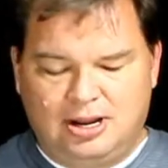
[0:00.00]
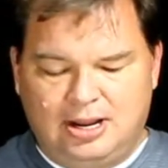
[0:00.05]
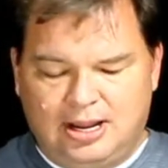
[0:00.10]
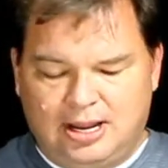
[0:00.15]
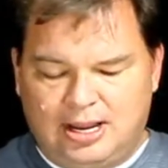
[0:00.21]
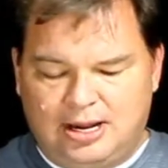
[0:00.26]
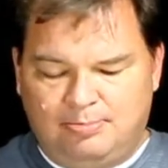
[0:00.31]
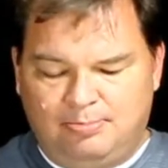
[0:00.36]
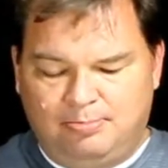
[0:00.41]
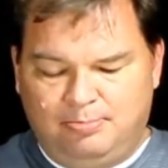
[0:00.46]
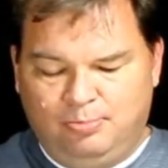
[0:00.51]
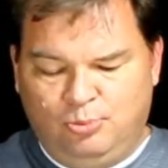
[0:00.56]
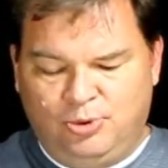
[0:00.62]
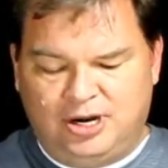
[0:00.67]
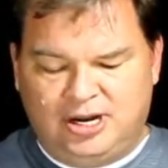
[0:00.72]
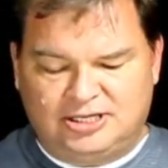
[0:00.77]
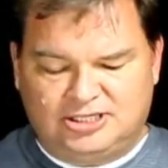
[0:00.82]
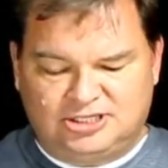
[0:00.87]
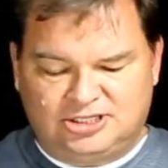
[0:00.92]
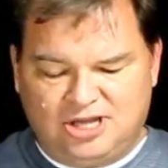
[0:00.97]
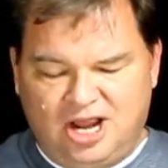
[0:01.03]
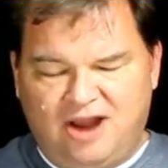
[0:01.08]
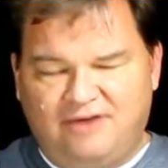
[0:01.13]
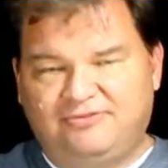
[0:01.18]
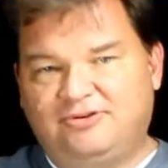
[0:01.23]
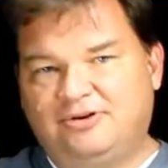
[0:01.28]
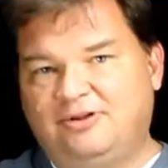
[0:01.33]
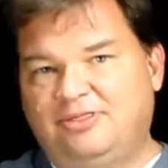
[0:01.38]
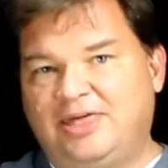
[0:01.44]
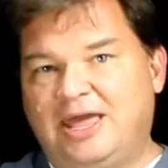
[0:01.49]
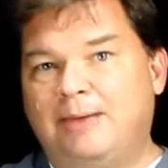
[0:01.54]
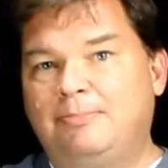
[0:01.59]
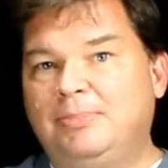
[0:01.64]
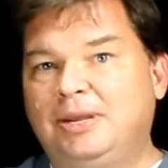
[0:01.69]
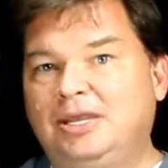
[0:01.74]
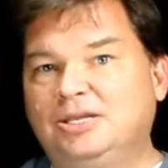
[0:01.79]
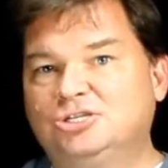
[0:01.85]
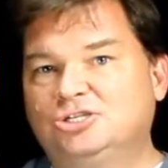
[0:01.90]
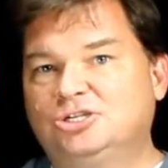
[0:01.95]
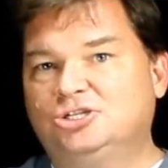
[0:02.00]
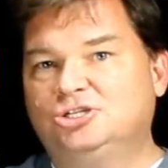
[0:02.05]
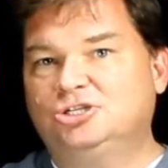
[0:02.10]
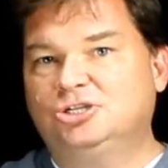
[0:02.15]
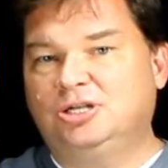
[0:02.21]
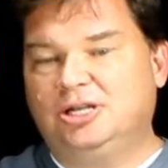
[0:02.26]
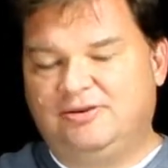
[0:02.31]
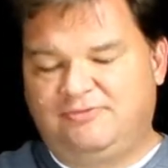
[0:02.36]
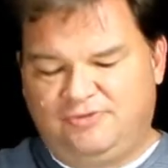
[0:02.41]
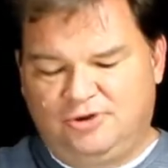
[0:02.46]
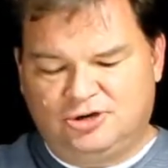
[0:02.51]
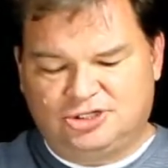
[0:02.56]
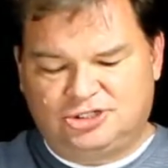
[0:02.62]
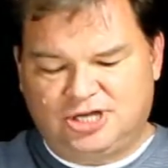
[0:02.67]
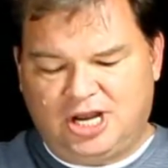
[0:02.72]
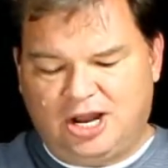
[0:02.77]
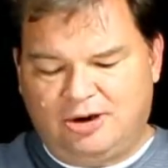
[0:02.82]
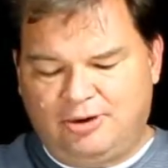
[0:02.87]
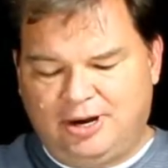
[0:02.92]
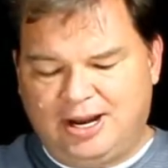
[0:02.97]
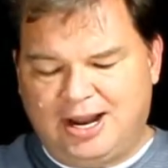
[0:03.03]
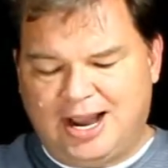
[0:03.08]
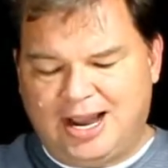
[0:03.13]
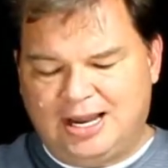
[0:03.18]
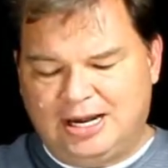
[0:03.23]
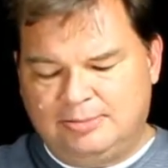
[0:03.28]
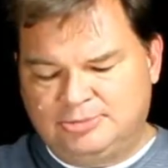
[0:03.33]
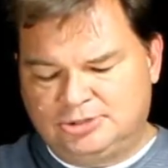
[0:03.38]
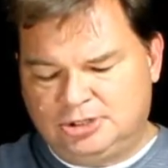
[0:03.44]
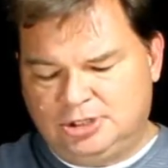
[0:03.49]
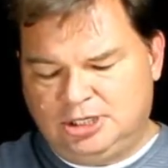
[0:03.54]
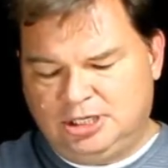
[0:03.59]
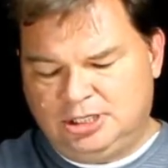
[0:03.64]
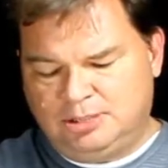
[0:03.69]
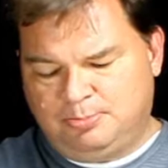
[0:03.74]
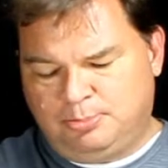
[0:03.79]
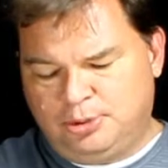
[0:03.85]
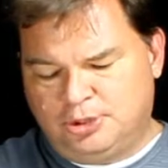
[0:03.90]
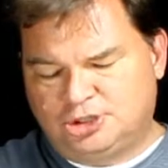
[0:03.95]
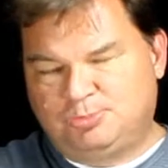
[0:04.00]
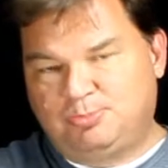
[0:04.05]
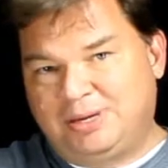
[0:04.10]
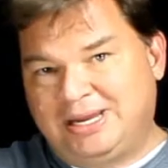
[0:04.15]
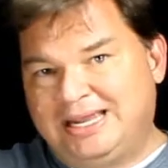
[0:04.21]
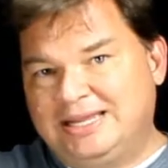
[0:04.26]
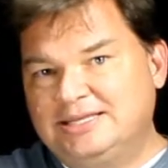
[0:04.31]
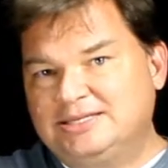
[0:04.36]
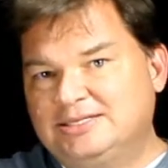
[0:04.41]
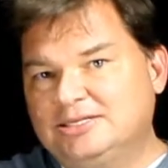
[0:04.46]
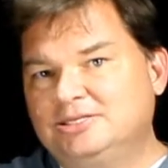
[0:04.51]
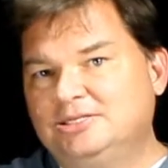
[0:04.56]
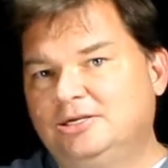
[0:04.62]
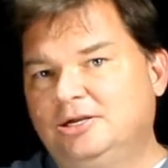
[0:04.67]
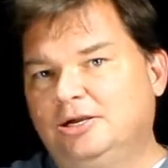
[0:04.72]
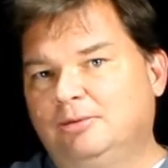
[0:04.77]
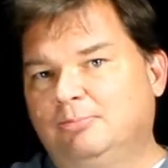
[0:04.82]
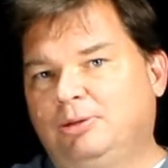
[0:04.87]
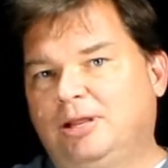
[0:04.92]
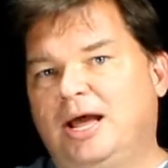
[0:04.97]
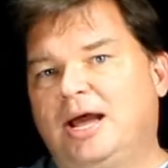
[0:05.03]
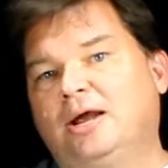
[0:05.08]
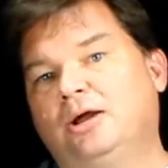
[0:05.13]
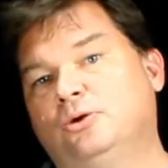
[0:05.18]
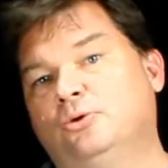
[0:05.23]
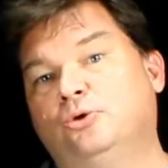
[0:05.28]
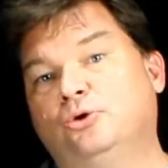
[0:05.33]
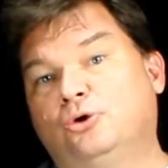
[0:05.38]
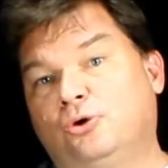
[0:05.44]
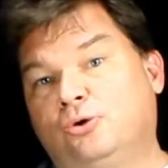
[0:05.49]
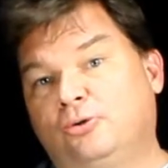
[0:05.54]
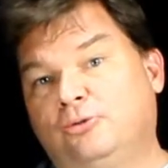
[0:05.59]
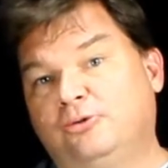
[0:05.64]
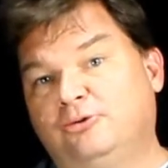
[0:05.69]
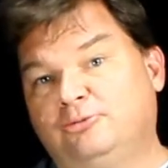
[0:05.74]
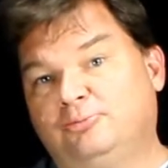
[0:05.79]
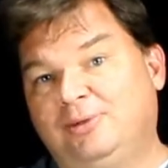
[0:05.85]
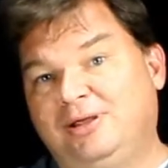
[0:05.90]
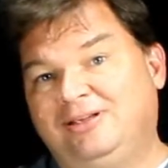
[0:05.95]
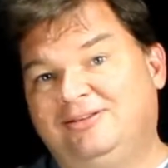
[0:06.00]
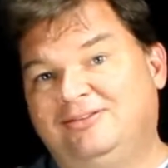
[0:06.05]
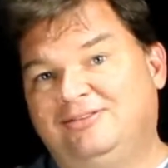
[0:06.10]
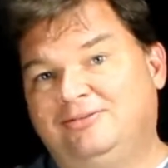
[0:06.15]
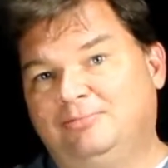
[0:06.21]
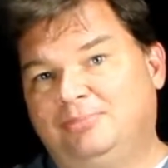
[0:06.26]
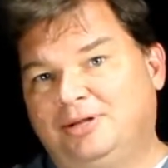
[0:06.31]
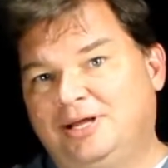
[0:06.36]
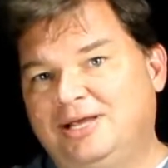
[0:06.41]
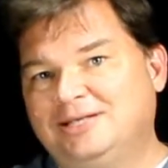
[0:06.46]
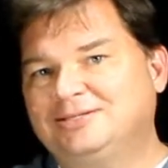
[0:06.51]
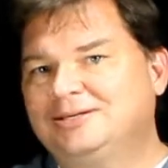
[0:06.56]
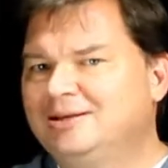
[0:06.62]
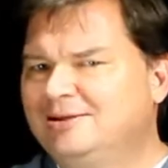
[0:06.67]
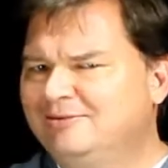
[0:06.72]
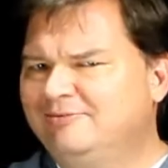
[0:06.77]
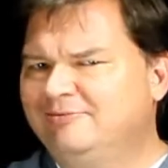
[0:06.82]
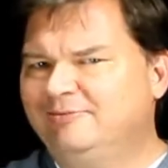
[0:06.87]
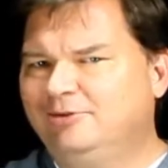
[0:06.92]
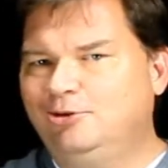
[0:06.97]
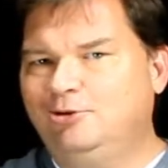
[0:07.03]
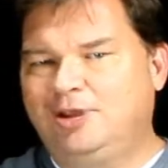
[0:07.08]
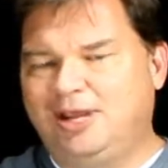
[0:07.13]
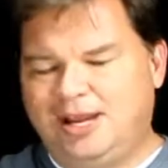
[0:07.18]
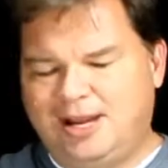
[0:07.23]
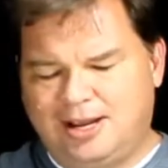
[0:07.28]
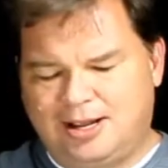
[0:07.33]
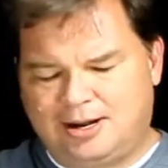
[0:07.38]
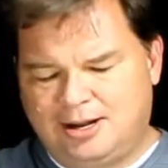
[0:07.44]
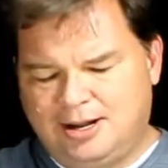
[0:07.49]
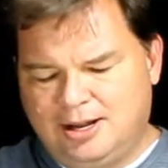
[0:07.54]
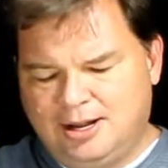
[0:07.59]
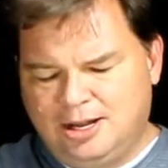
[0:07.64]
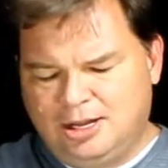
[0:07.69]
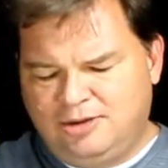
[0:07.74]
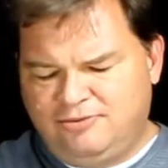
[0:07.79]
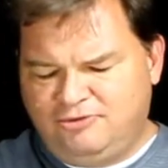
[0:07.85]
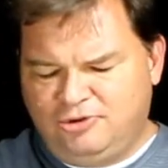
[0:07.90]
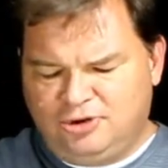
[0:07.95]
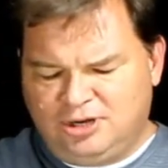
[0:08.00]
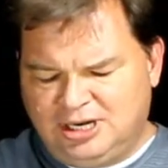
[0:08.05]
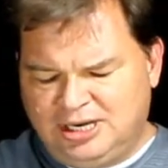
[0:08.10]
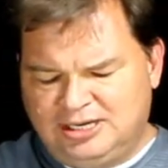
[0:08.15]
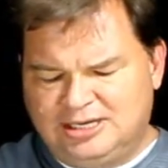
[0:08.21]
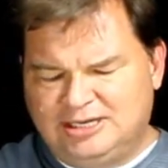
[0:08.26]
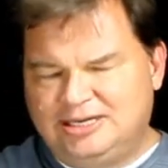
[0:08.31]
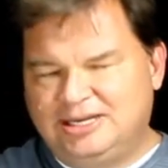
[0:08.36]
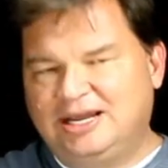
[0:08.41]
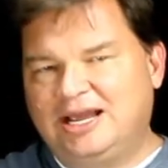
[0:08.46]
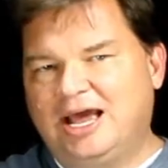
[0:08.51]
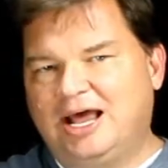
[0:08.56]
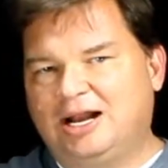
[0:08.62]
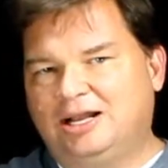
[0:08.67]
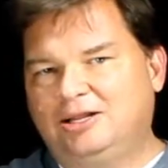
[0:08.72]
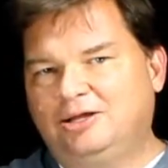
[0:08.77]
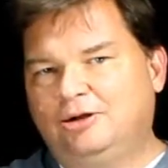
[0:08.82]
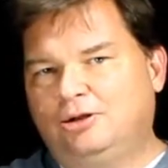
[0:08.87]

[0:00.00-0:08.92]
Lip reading: And when it's softer, that means that if you're soldering items and you need to push pins into your block in order to hold those pieces in place, you can. If you need to dig out a little